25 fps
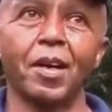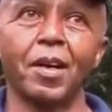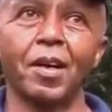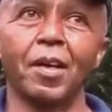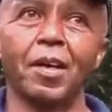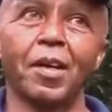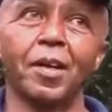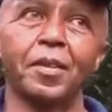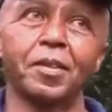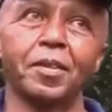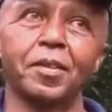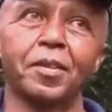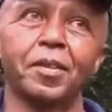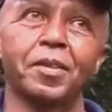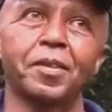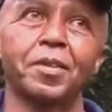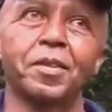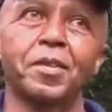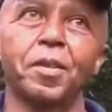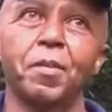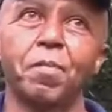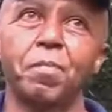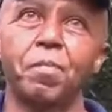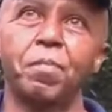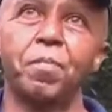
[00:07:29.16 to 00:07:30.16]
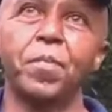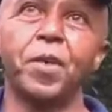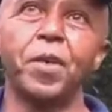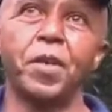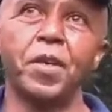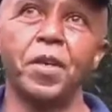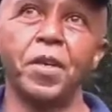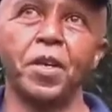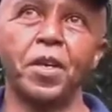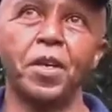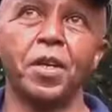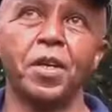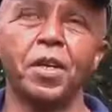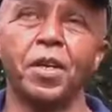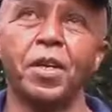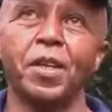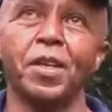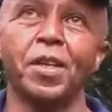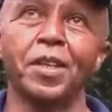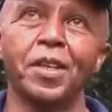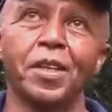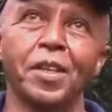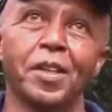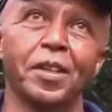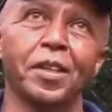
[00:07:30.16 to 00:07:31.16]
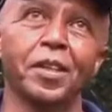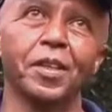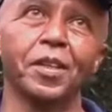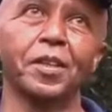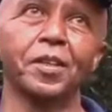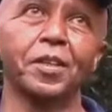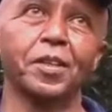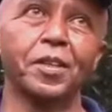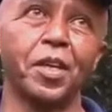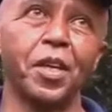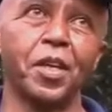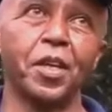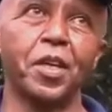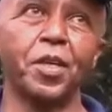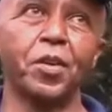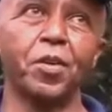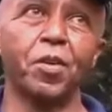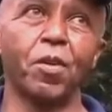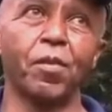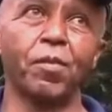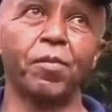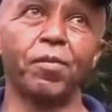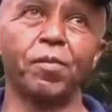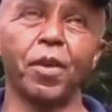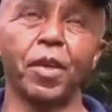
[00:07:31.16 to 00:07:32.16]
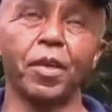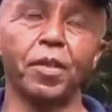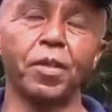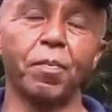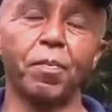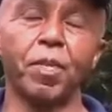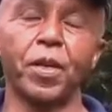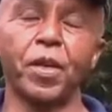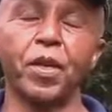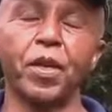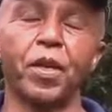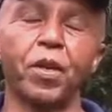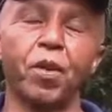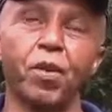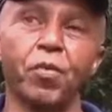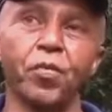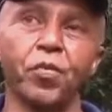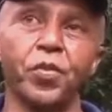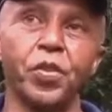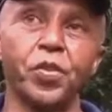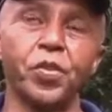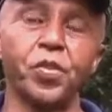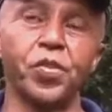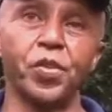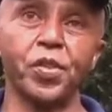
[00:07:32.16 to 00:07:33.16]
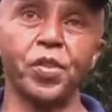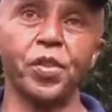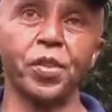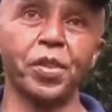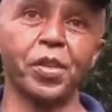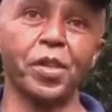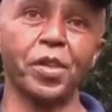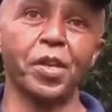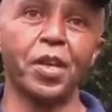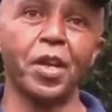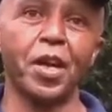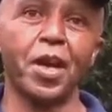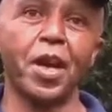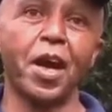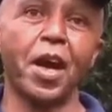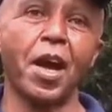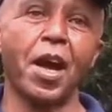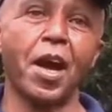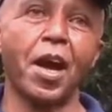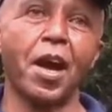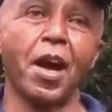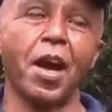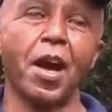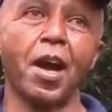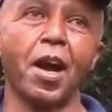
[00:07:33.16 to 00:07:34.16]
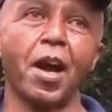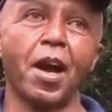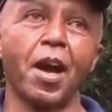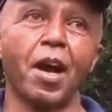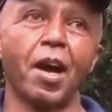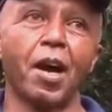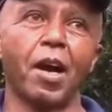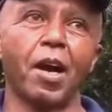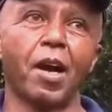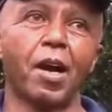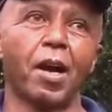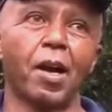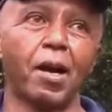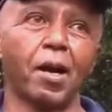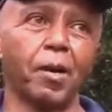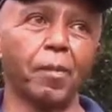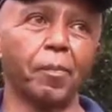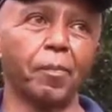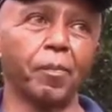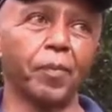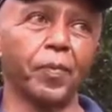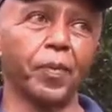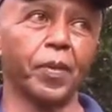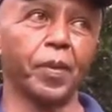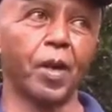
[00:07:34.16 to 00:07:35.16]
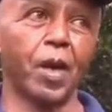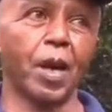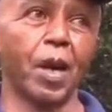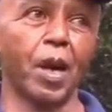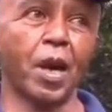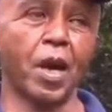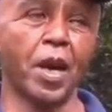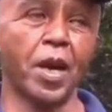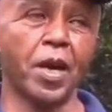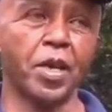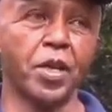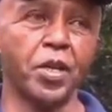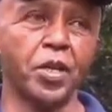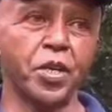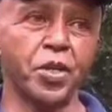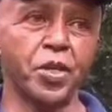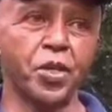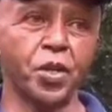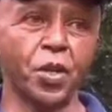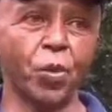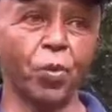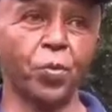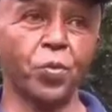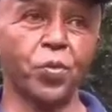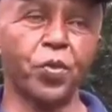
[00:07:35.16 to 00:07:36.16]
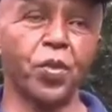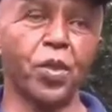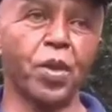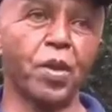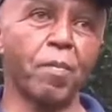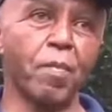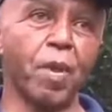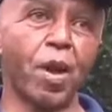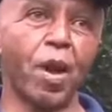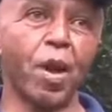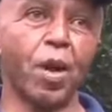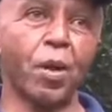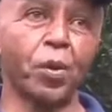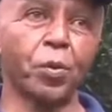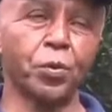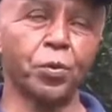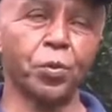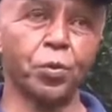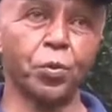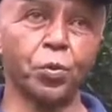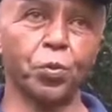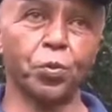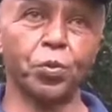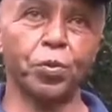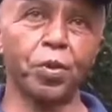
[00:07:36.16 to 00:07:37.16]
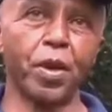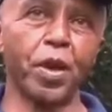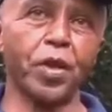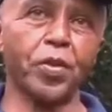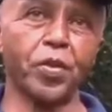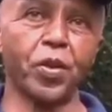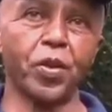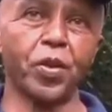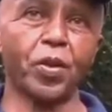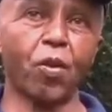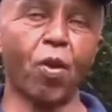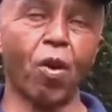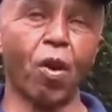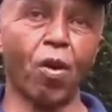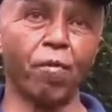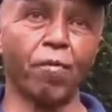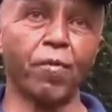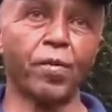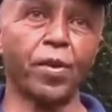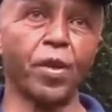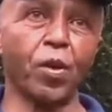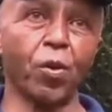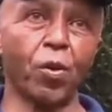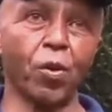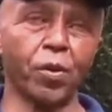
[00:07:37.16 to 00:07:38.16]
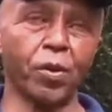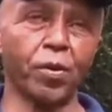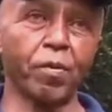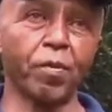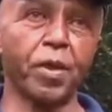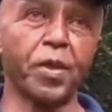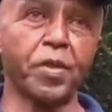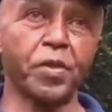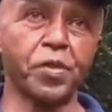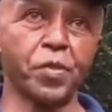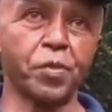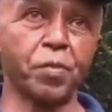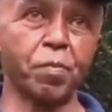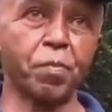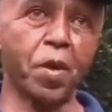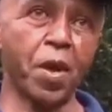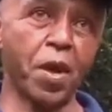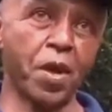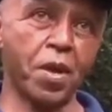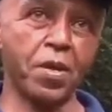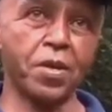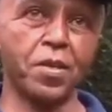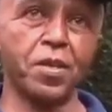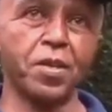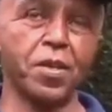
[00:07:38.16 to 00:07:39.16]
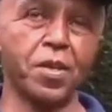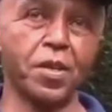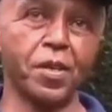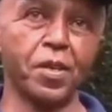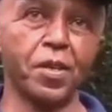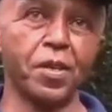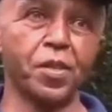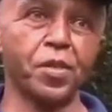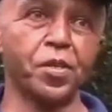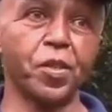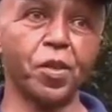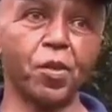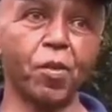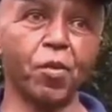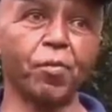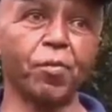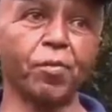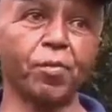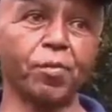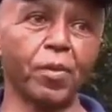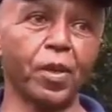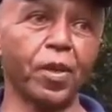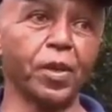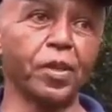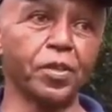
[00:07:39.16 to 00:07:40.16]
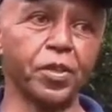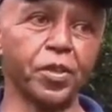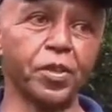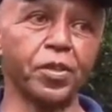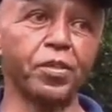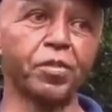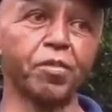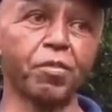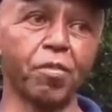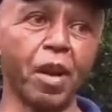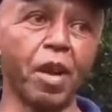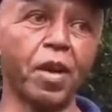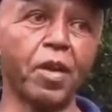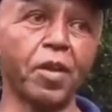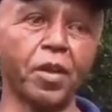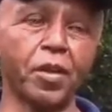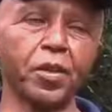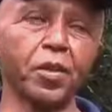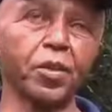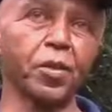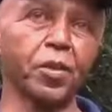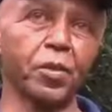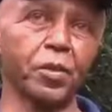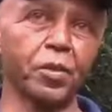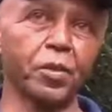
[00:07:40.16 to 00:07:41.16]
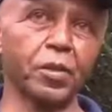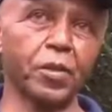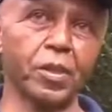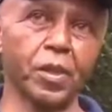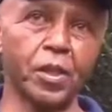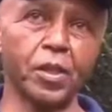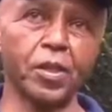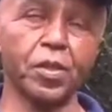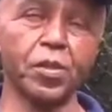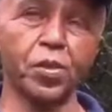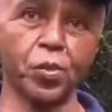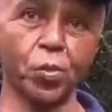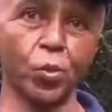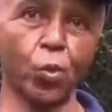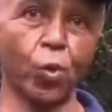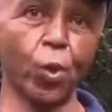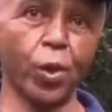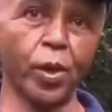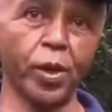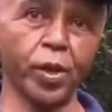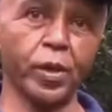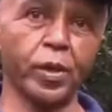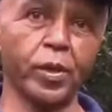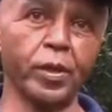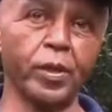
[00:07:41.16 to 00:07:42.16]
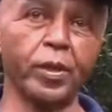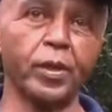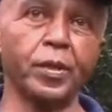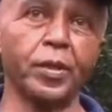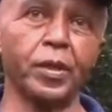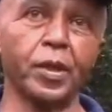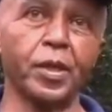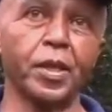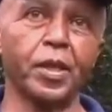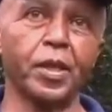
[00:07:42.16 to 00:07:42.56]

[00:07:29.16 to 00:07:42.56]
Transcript: The beginning, the end of the beginning of this year, I showed them how to dry their coffee on a raised bed instead of just drying it on the soil.